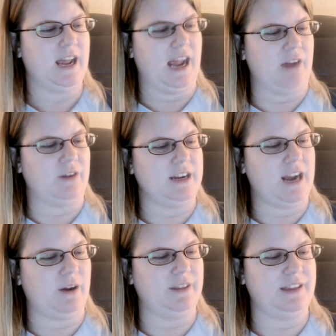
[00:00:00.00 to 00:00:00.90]
Every
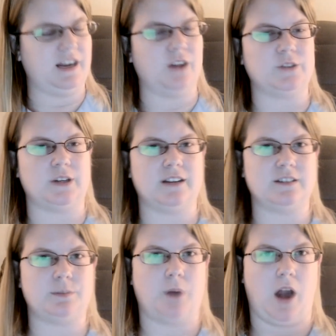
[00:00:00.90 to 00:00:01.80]
now and then I'll drink a
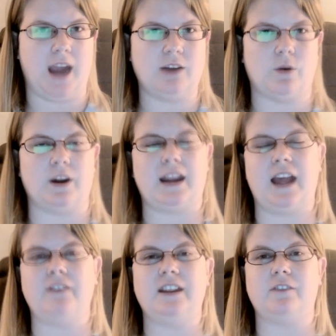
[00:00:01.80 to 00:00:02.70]
Sprite or a
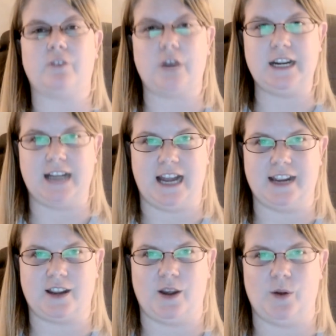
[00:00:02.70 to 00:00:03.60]
caffeine-free
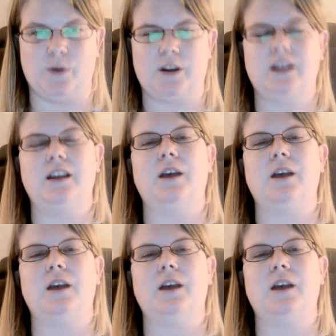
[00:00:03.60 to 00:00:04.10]
Diet Coke,